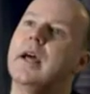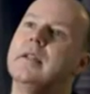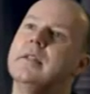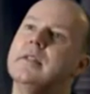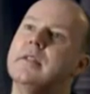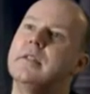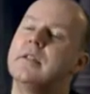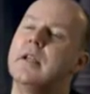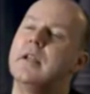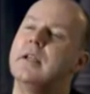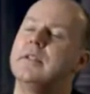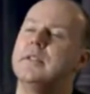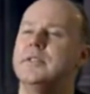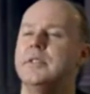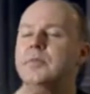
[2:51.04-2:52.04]
and
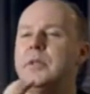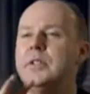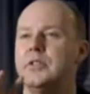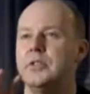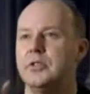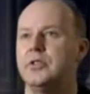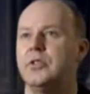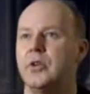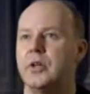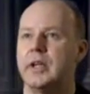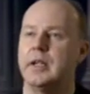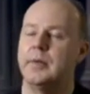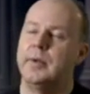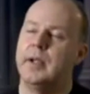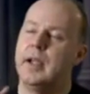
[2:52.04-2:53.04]
there's something just
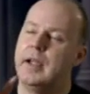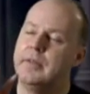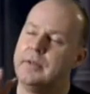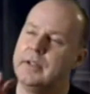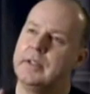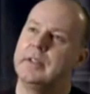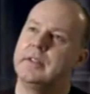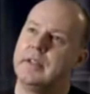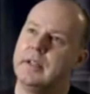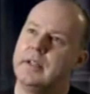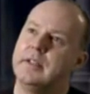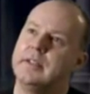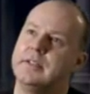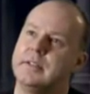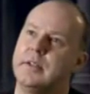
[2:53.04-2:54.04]
shocking about having
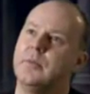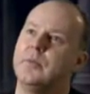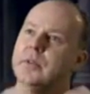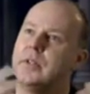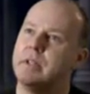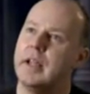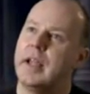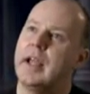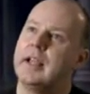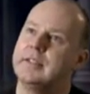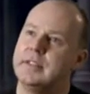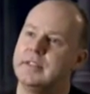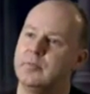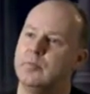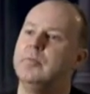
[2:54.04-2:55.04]
something that
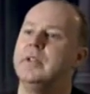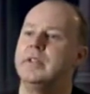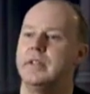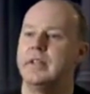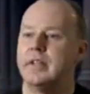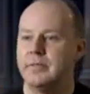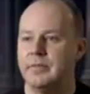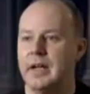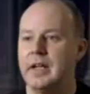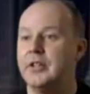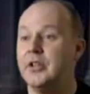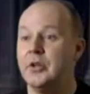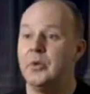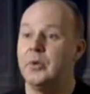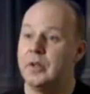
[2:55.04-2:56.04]
has this mythic
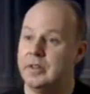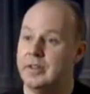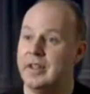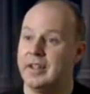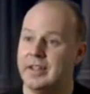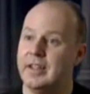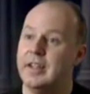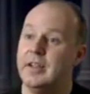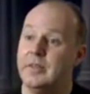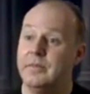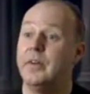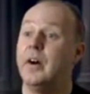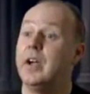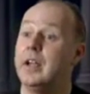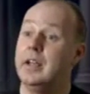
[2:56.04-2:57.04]
value, I think,
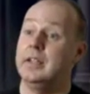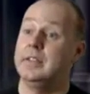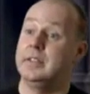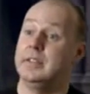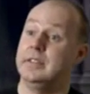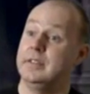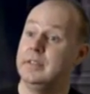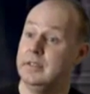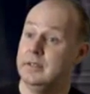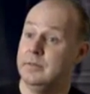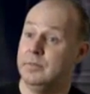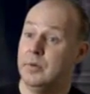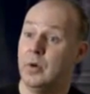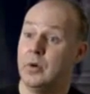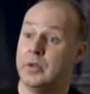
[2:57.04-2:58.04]
violated
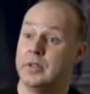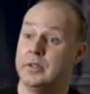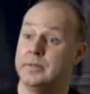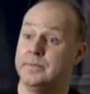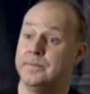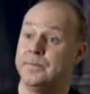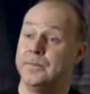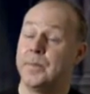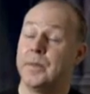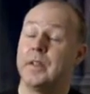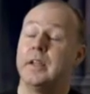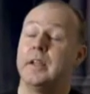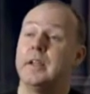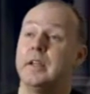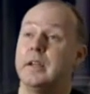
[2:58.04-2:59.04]
and broken.
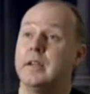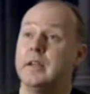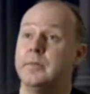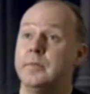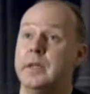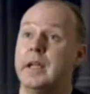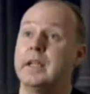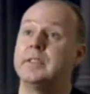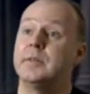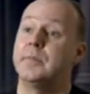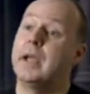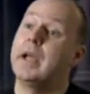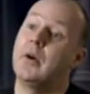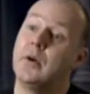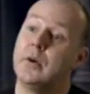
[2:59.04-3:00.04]
It has a
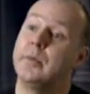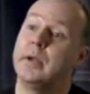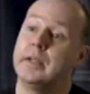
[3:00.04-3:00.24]
power